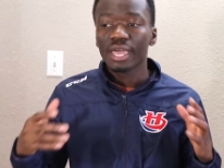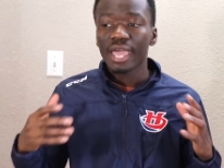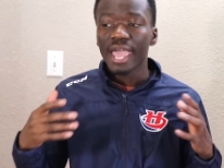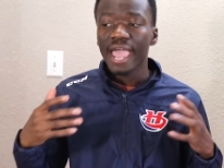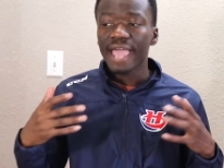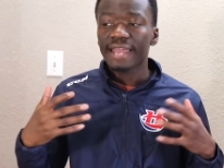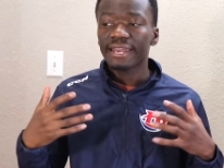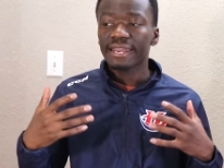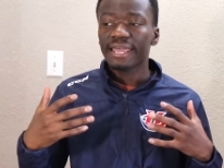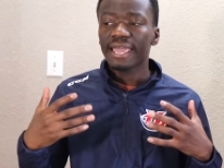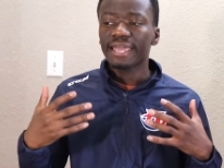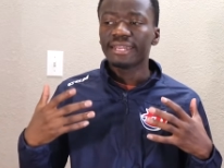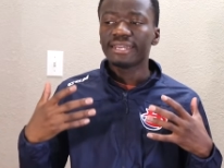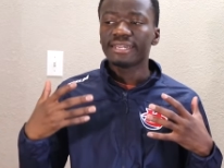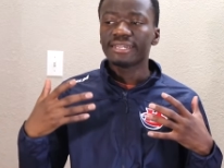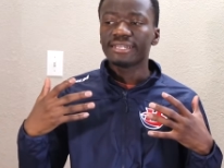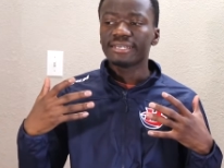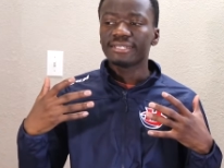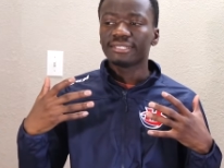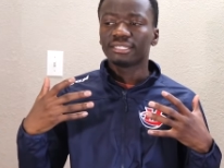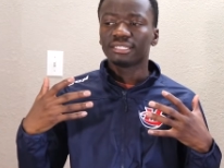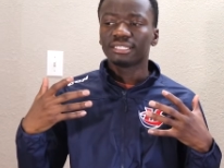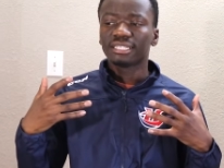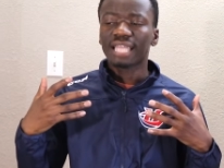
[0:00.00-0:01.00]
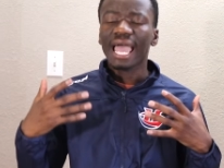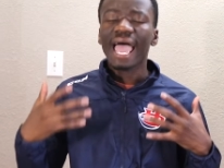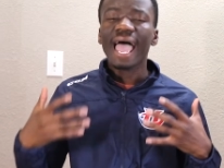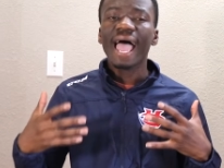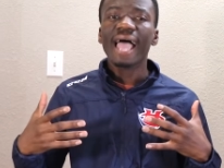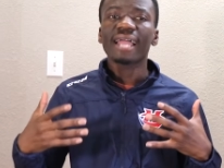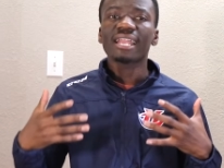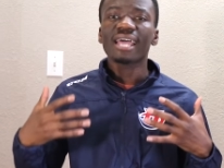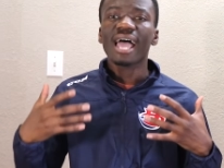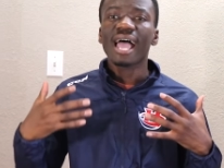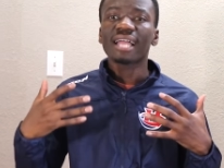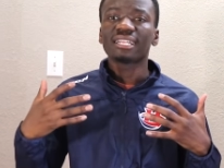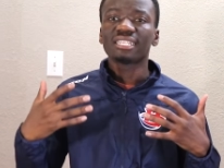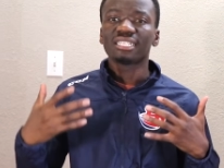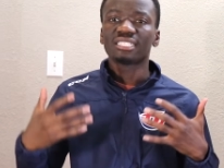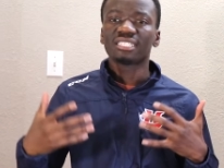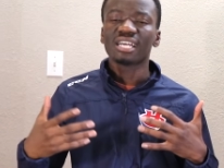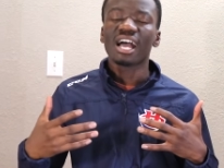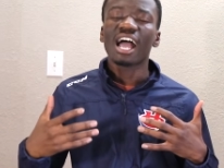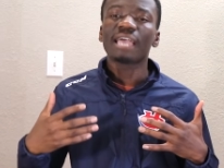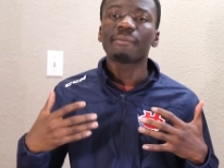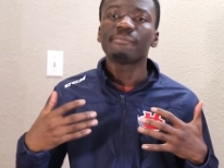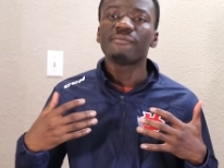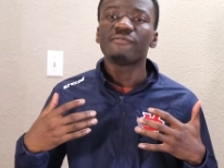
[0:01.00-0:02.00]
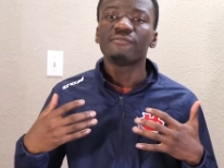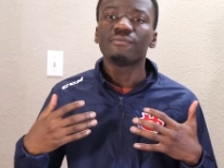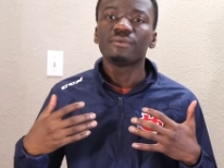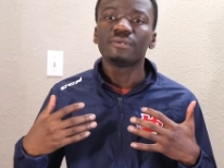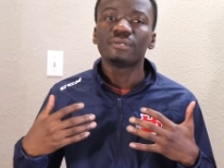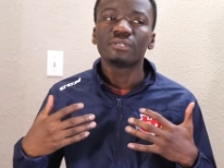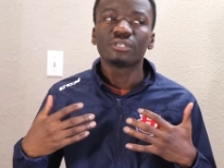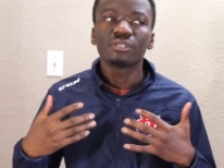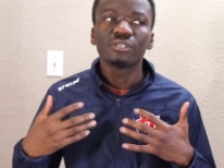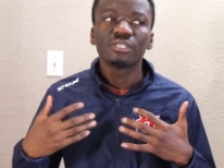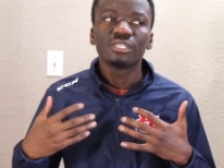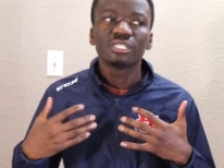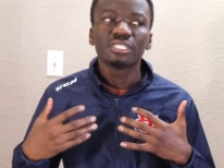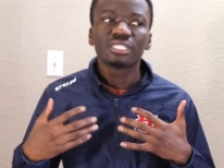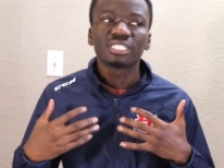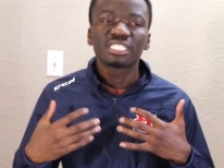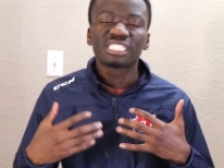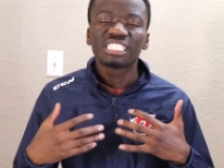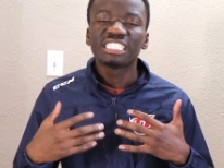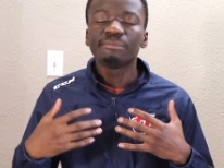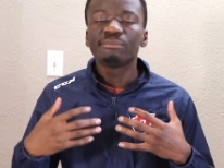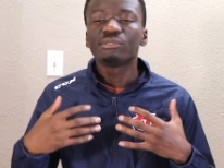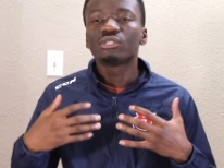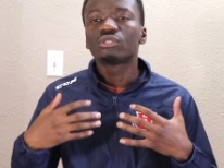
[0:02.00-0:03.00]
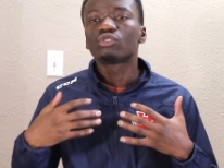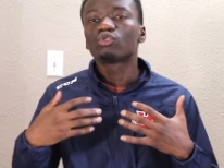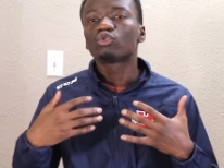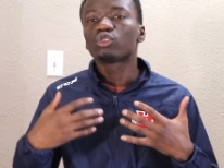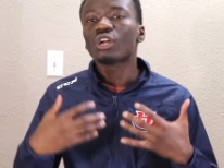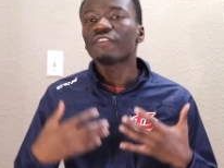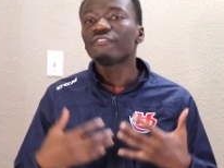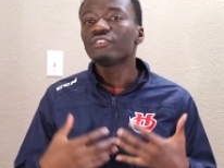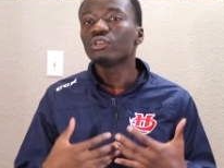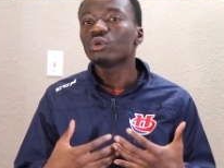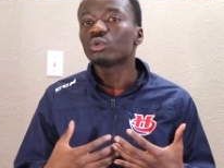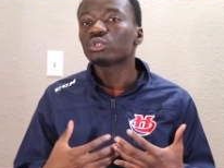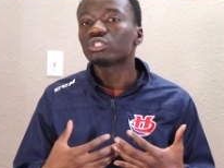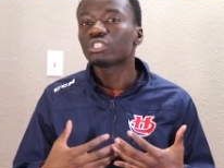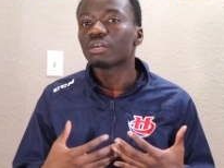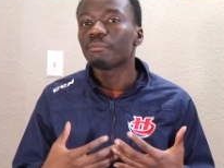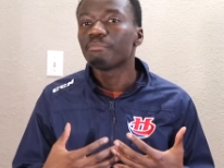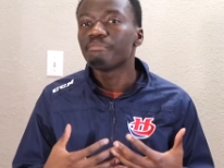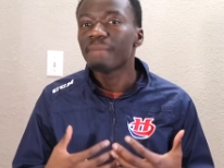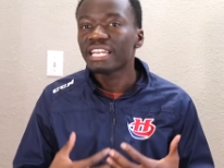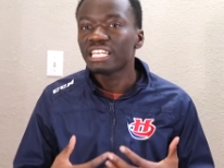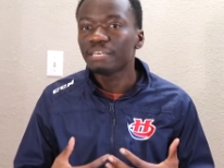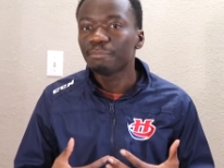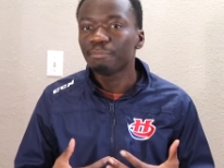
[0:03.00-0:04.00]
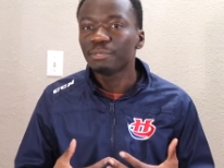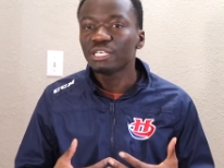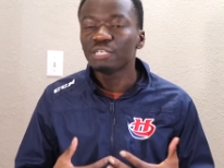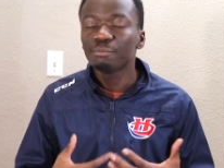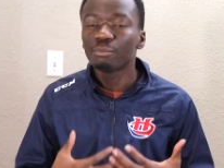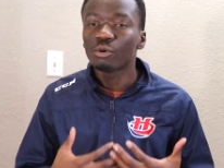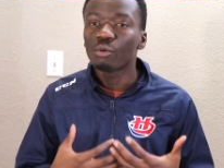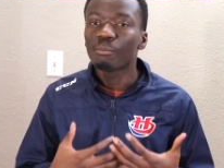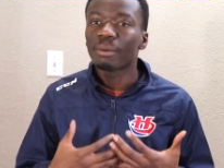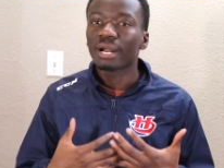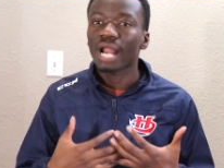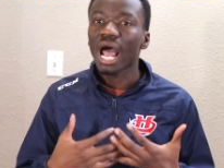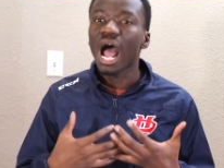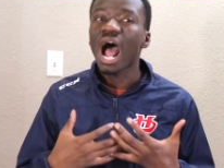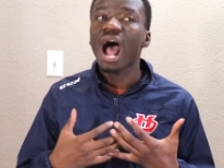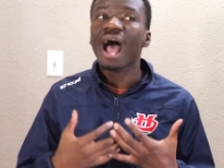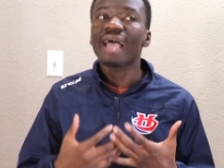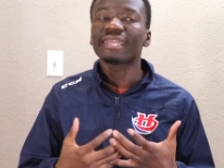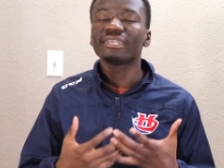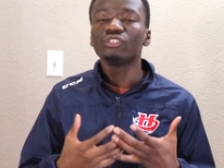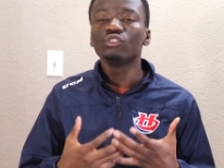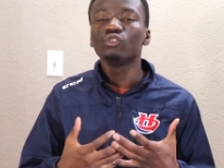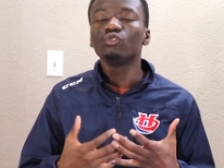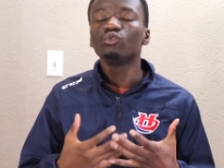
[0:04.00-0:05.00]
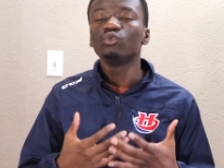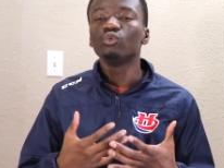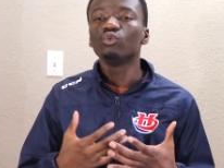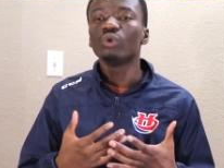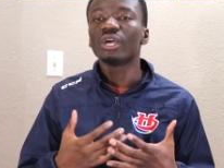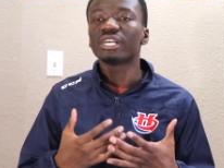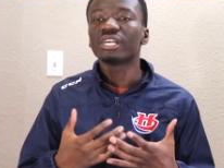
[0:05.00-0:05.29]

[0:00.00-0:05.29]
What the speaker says: And that at the time seemed trivial to many people, but I knew